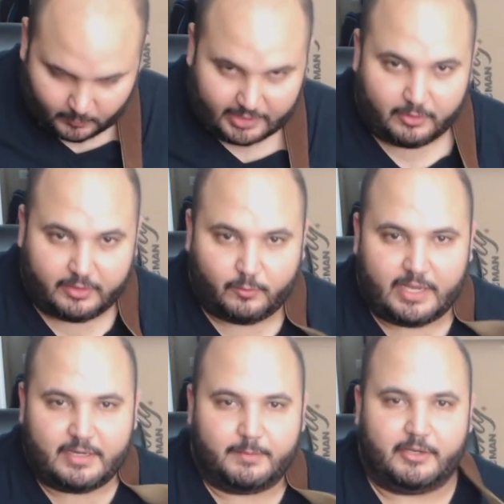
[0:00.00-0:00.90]
What I
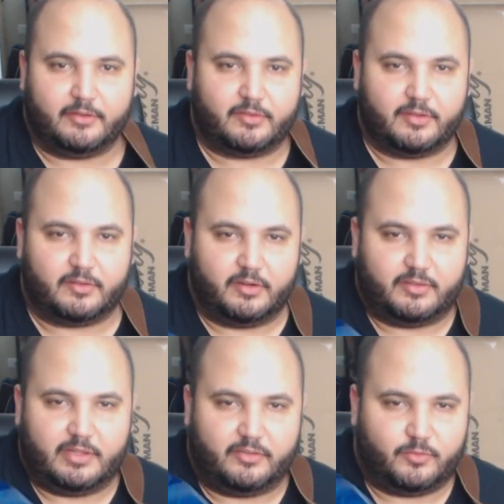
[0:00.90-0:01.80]
like about this guitar
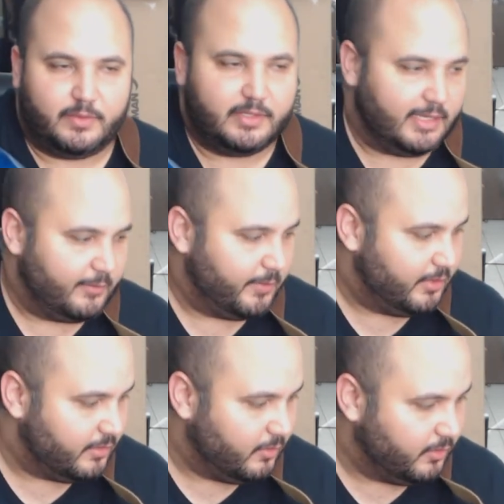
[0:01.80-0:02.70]
is that it's really
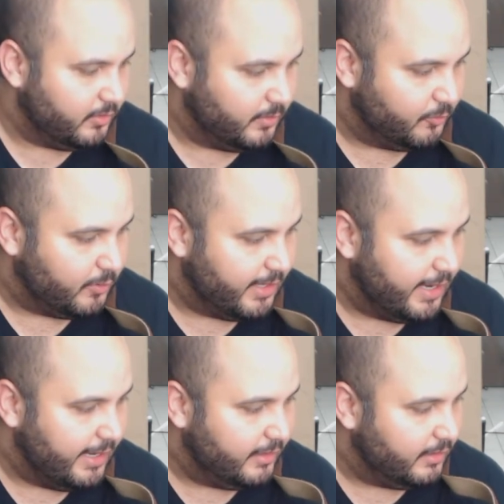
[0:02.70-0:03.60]
lightweight. You can hold it with
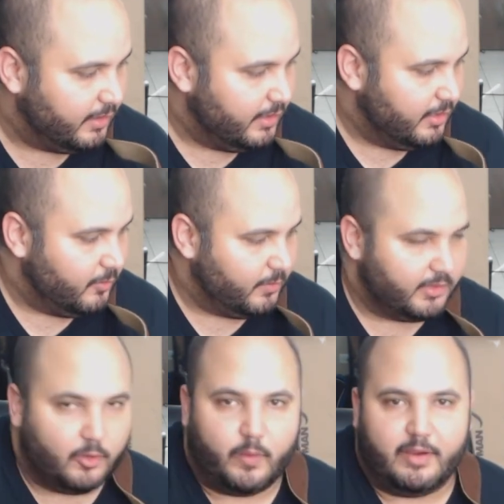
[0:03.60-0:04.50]
one hand
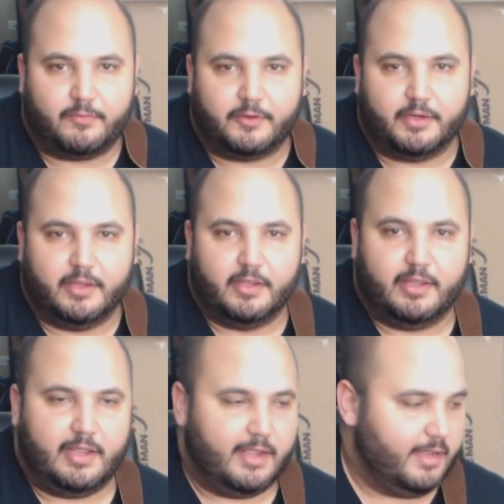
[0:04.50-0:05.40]
with no effort,
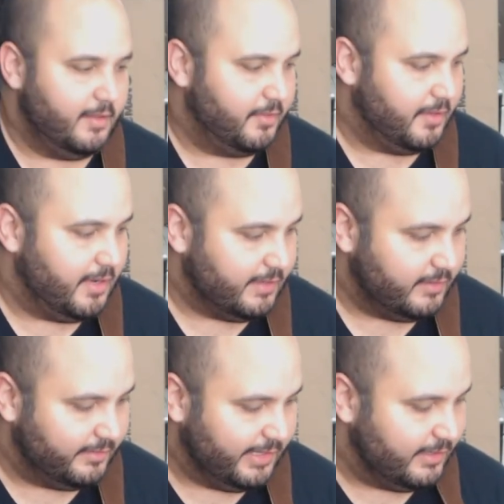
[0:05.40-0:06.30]
and the
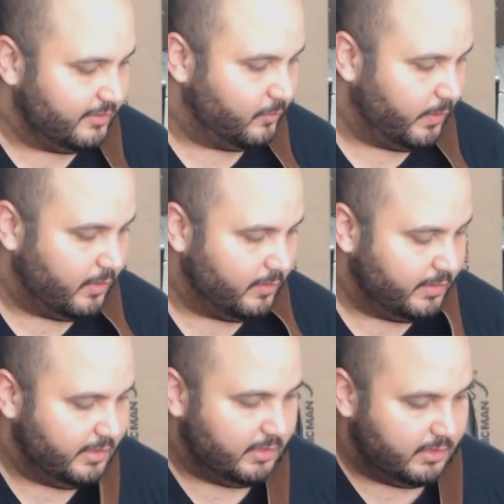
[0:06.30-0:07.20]
neck is light as
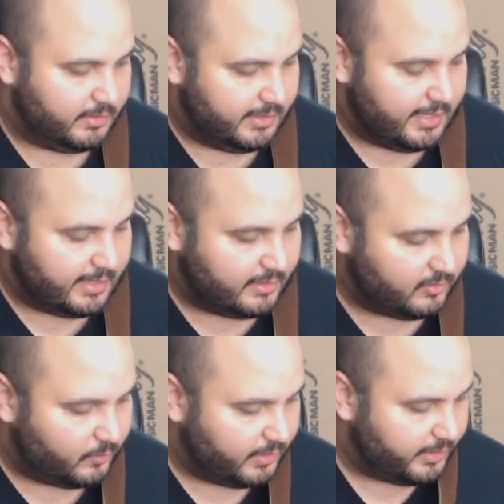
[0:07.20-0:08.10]
well. The neck
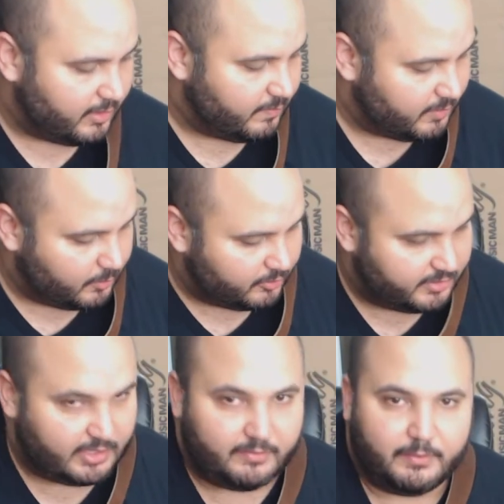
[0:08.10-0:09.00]
has a really comfortable
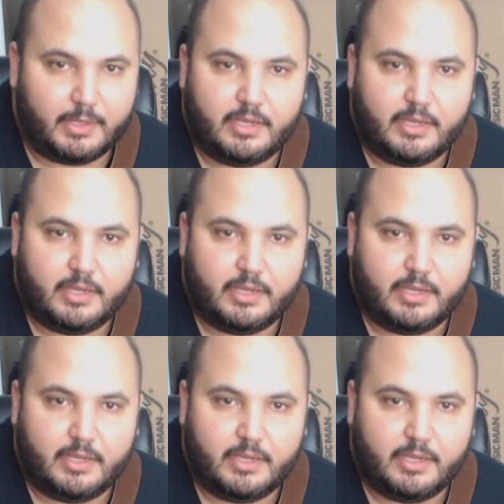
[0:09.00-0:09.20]
shape.